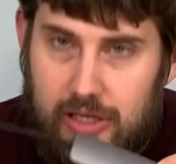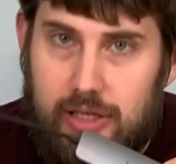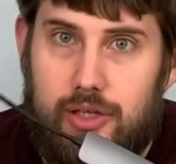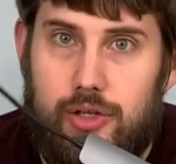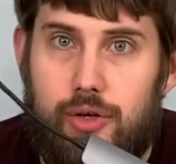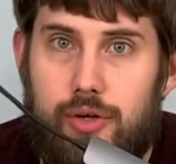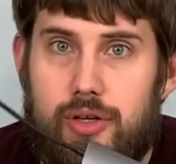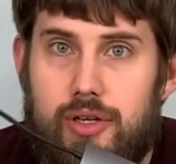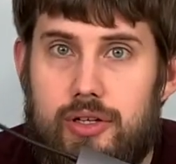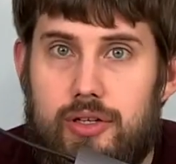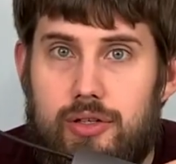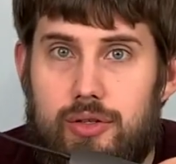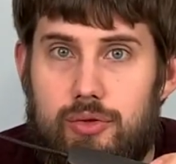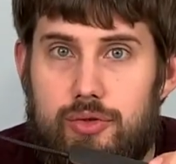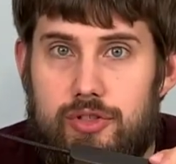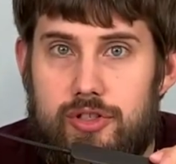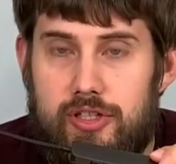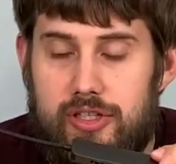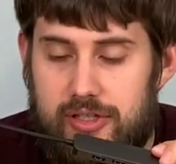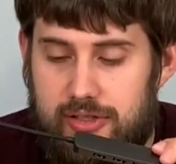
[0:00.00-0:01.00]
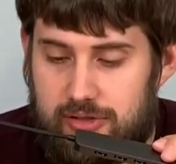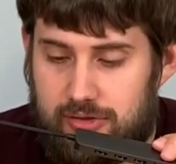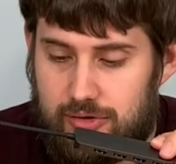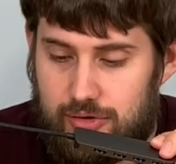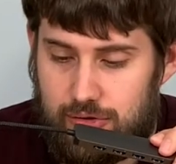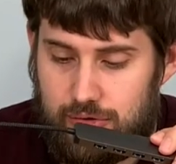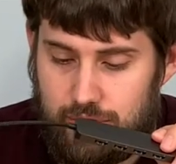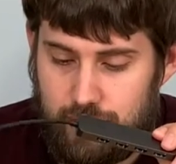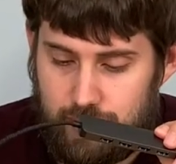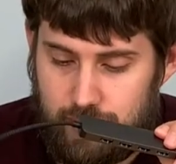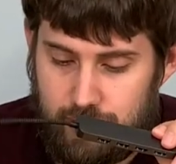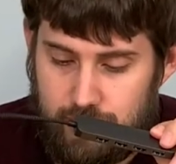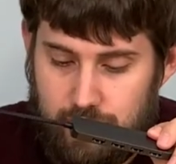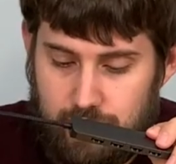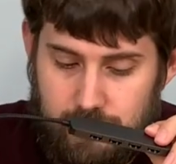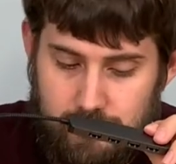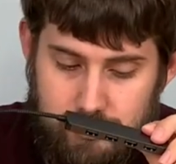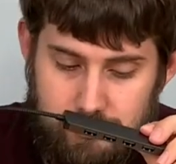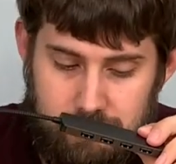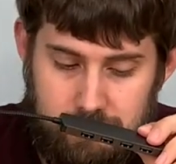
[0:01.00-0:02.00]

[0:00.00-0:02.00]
You can use this to